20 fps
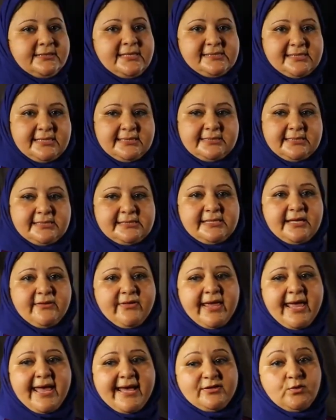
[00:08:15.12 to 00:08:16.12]
the sentence and
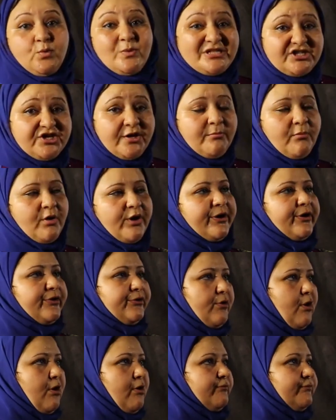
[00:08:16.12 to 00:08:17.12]
I add question
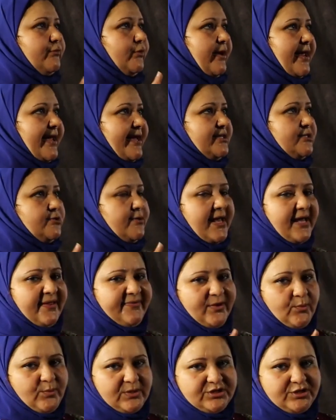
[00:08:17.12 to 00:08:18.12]
mark. Don't forget to
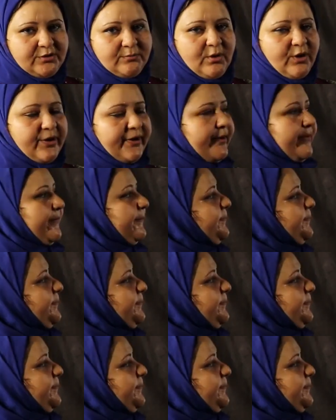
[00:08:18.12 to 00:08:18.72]
add the question mark.